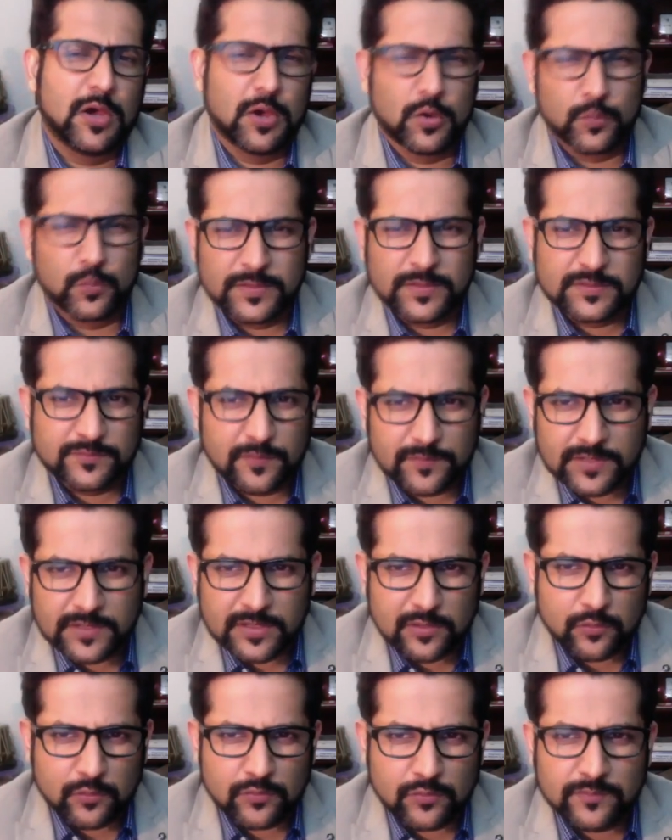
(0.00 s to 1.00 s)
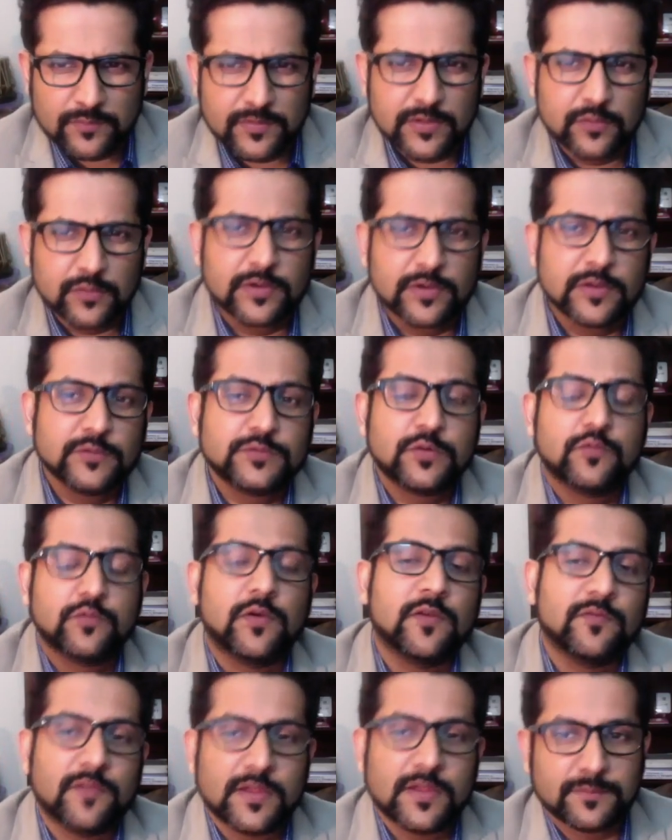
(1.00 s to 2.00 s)
rupees 50 crore revenue reduced to
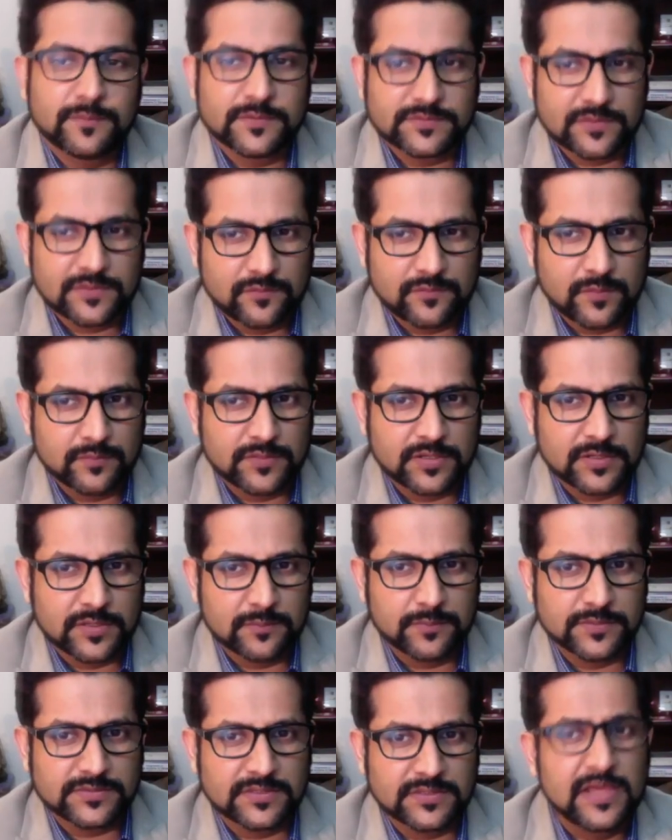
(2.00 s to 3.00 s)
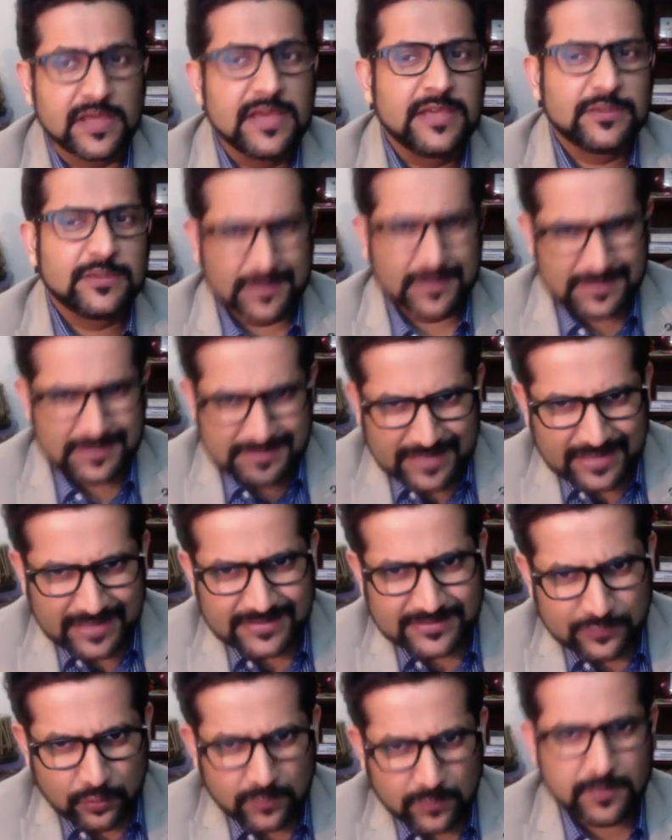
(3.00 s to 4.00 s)
25% from 30%. So I think
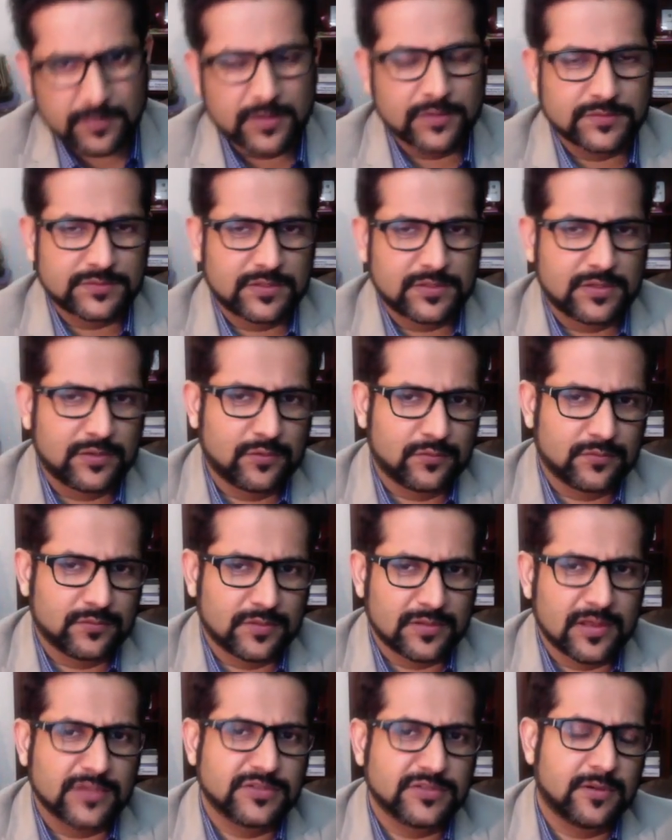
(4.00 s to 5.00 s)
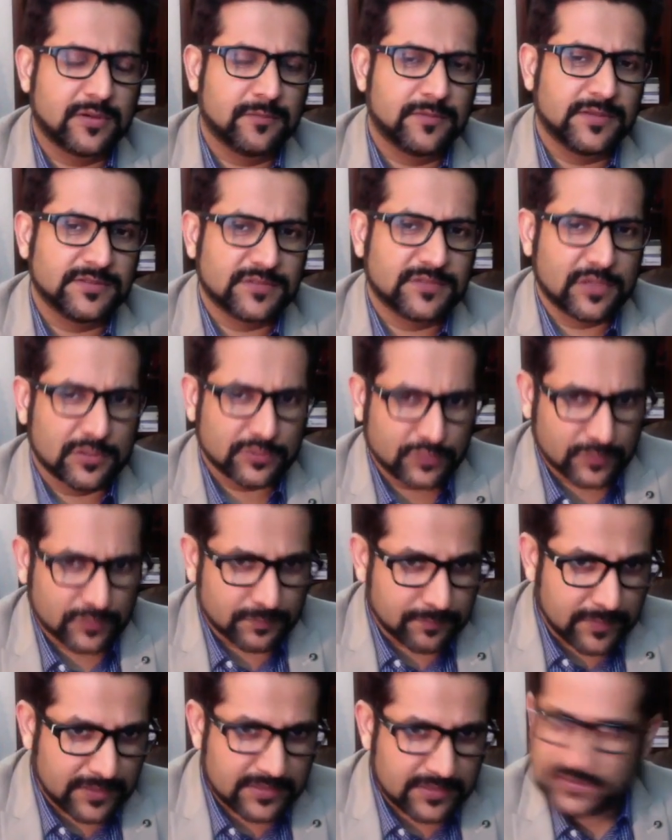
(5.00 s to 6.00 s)
that's good because the larger companies
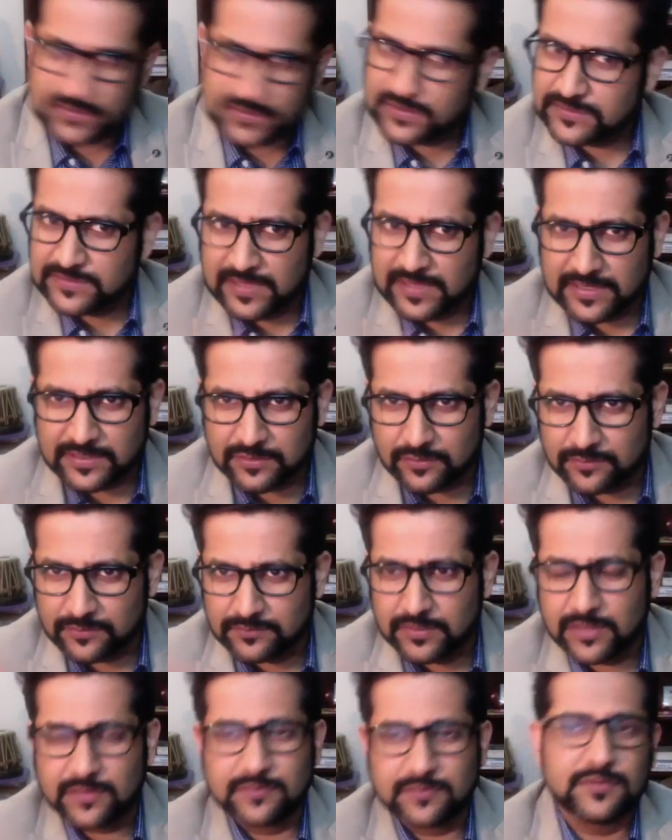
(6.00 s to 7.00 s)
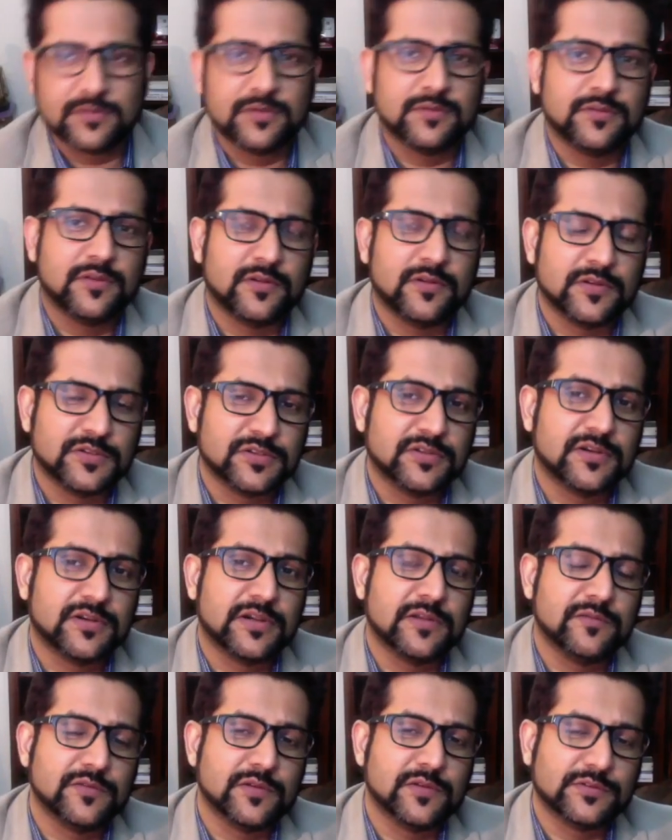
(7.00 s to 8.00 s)
should pay just like the richer
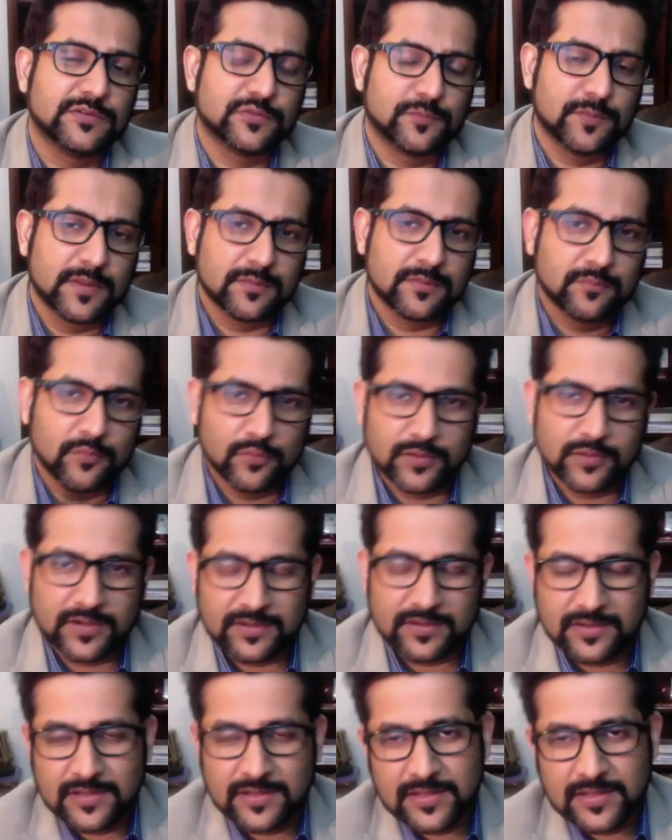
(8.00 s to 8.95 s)
individuals should pay more, and